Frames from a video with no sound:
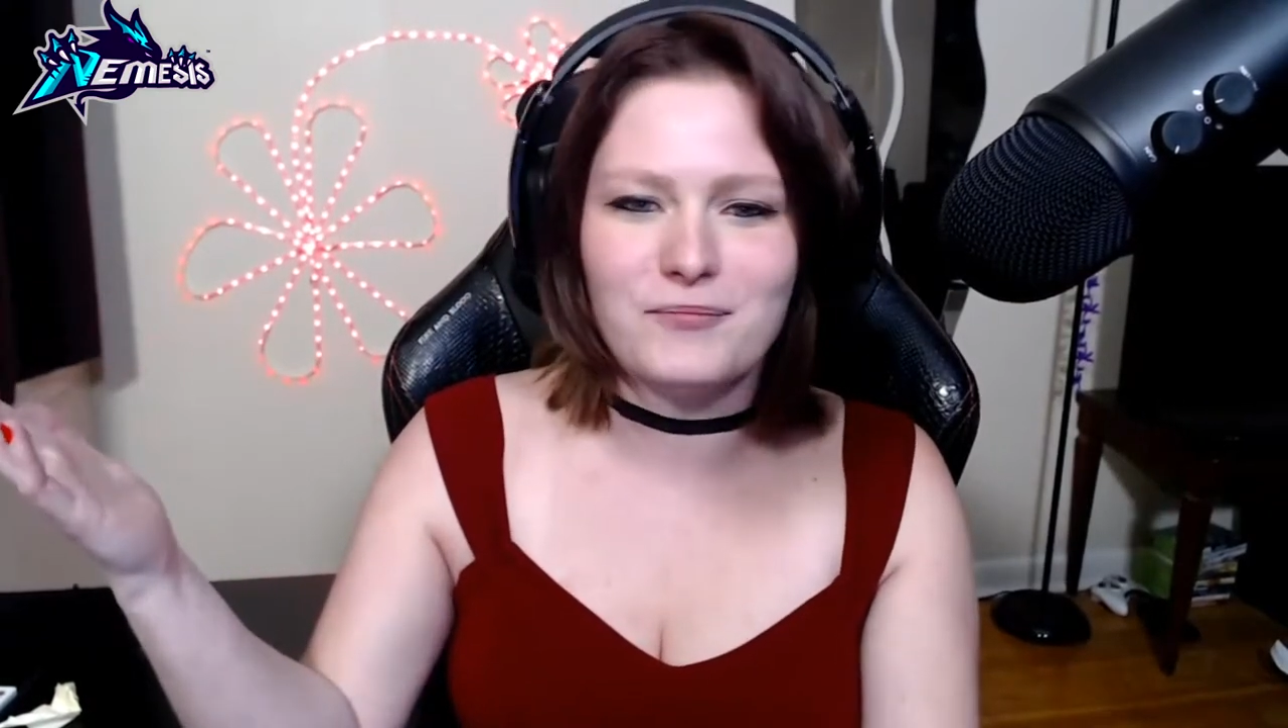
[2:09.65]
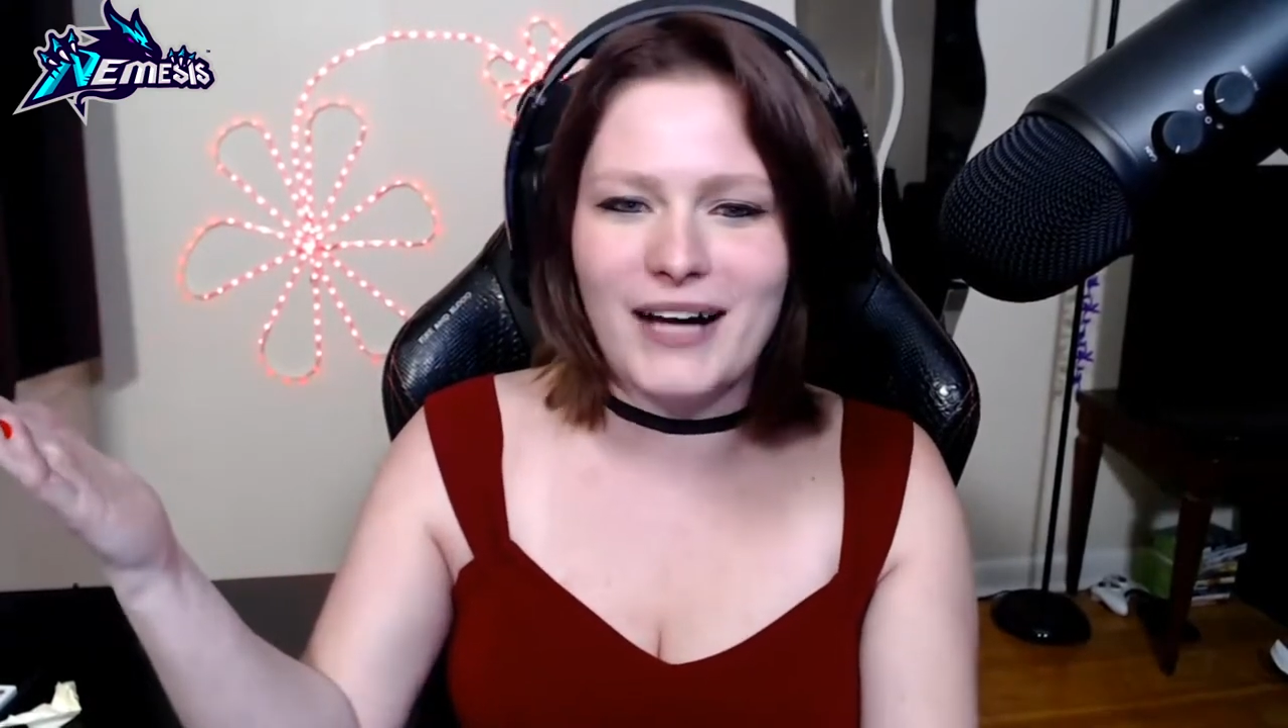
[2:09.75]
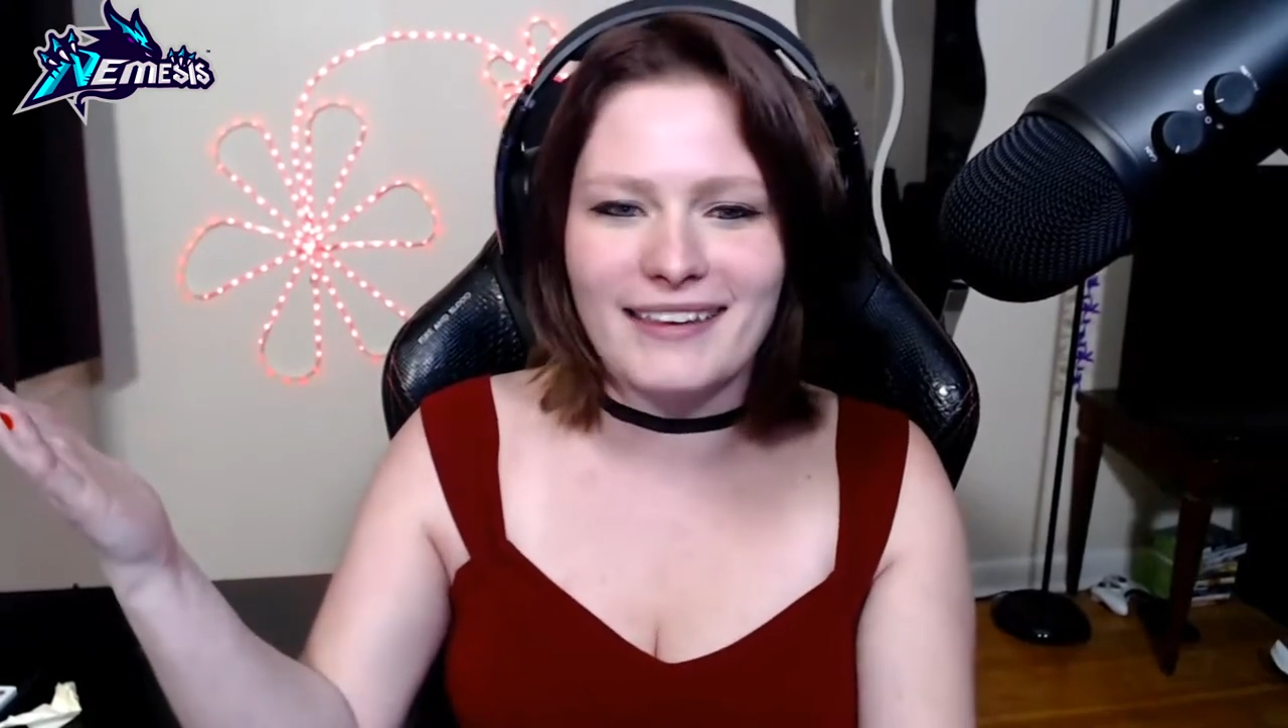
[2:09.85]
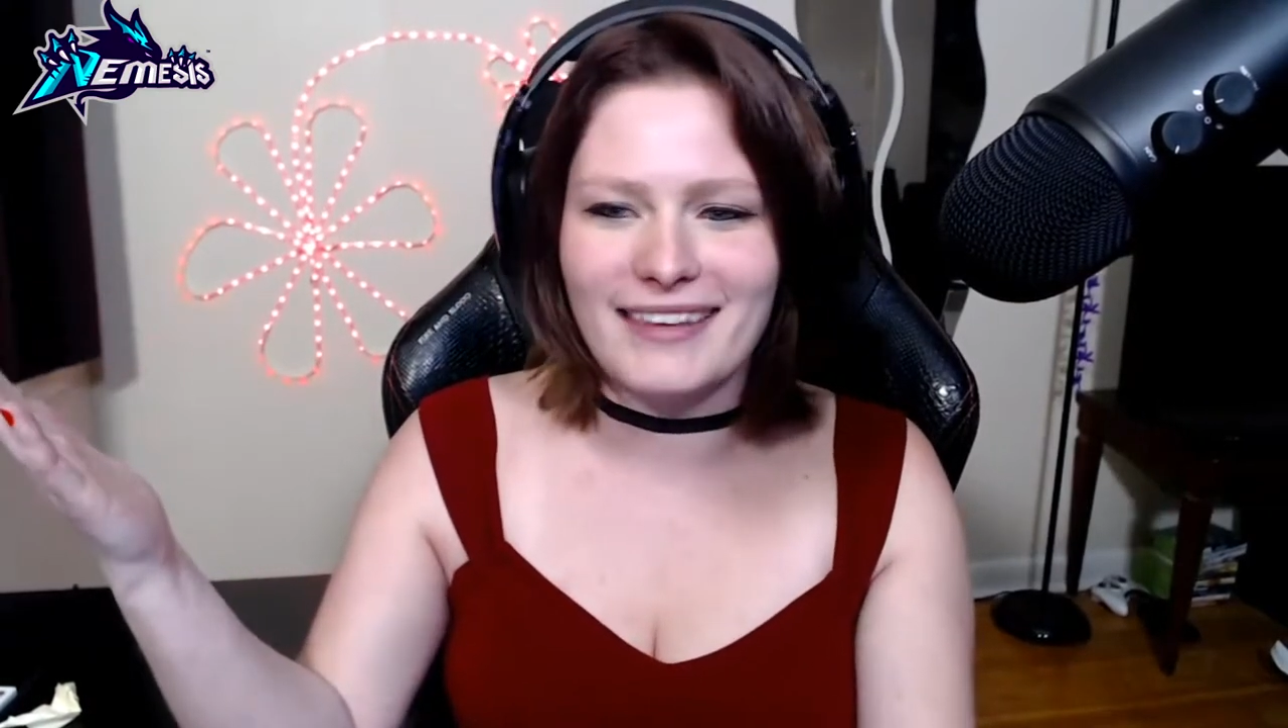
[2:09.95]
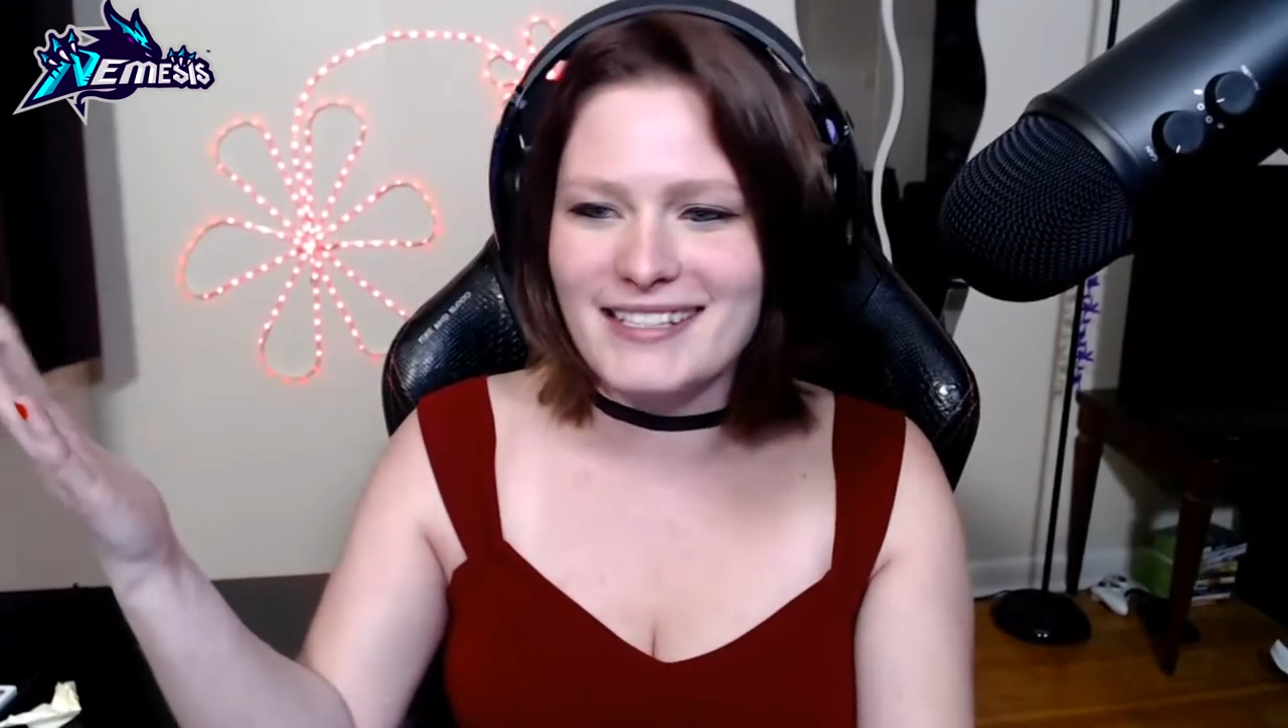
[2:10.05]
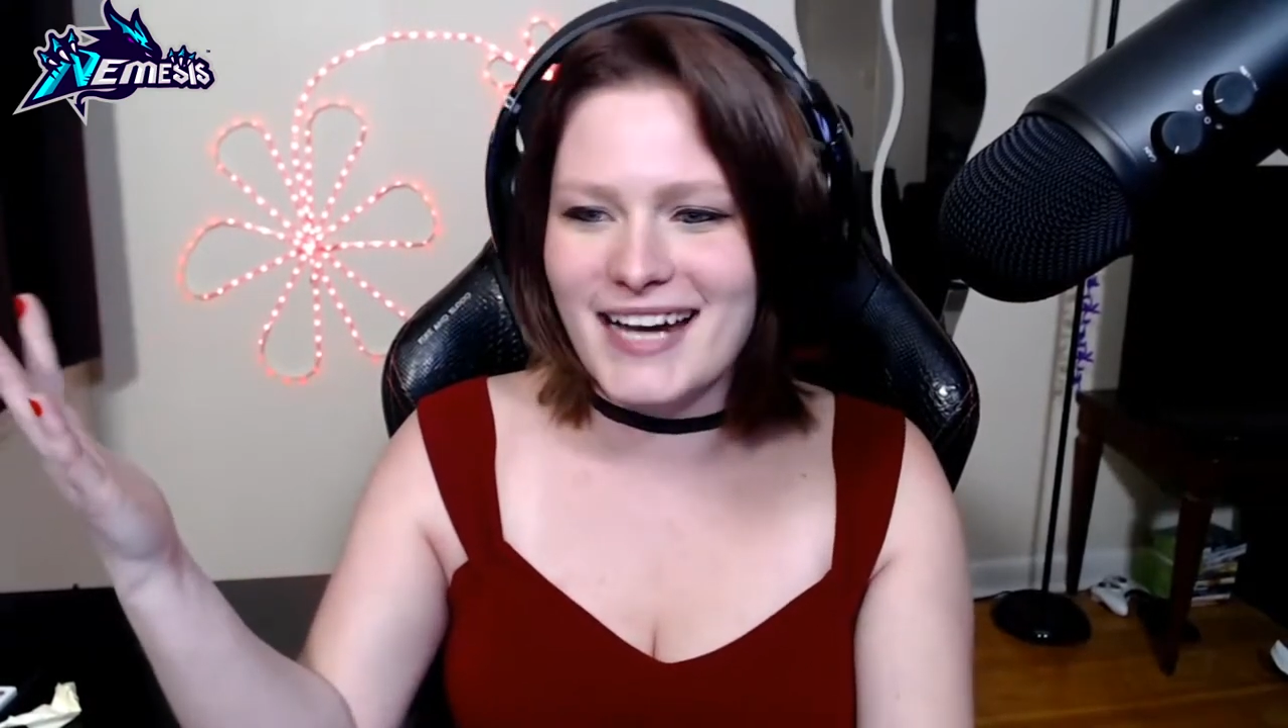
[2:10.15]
at that